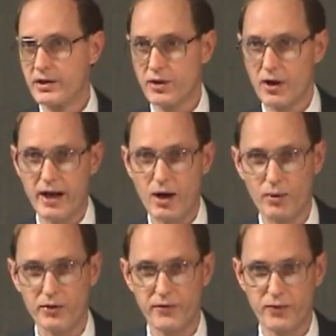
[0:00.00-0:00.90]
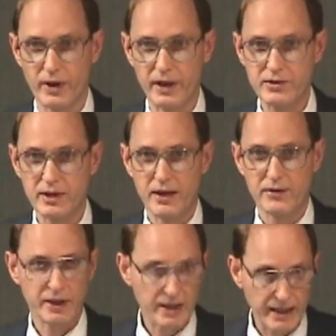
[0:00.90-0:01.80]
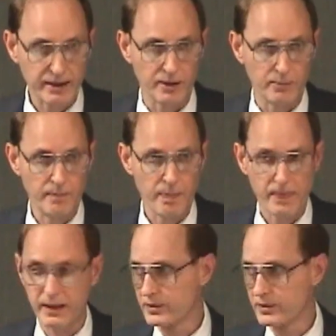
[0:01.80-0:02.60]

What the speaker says: start out with the phrase, the kingdom